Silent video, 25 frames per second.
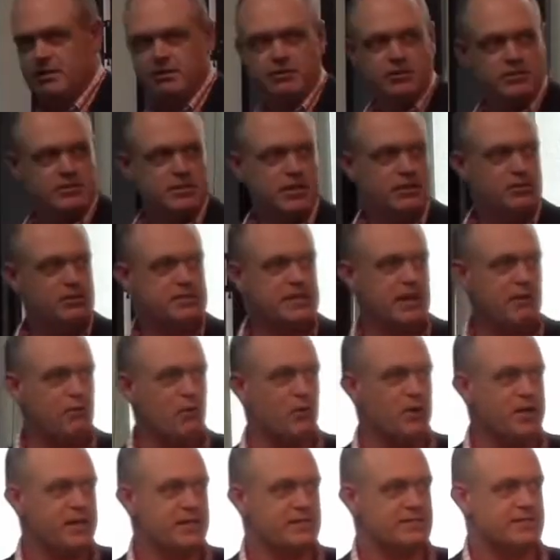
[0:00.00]
I thought, so who's our
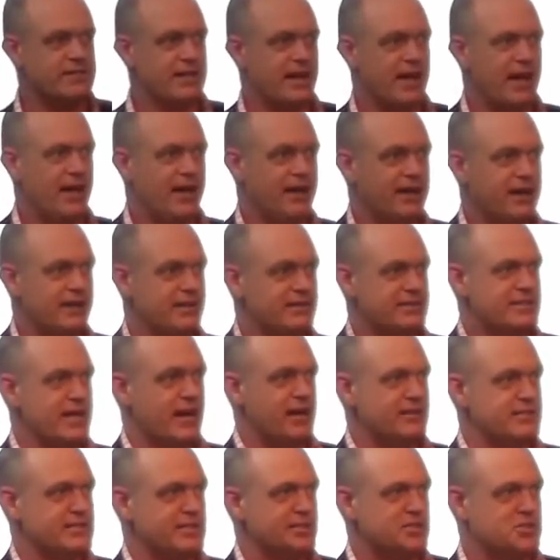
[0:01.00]
audience today? And
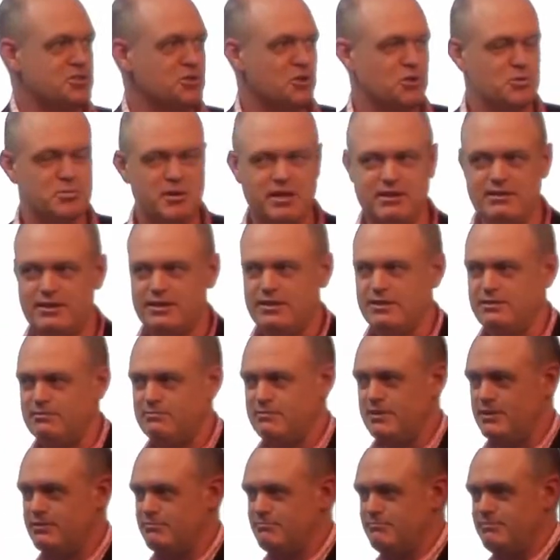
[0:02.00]
Charlie assured me that
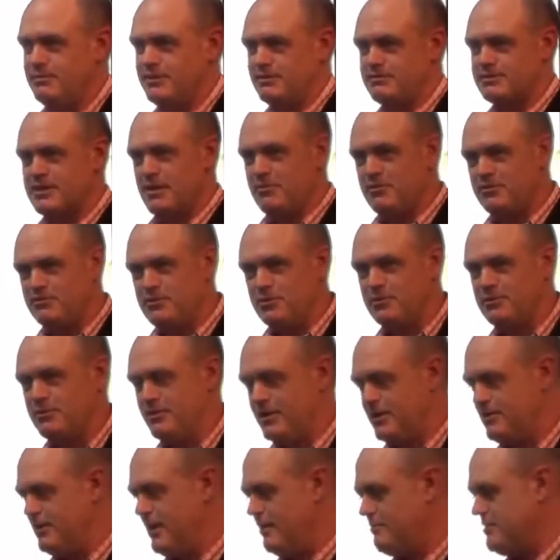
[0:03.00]
some of you
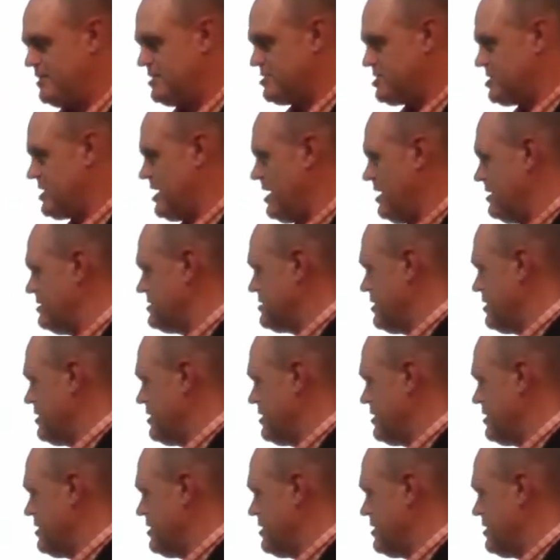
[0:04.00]
would love this chart,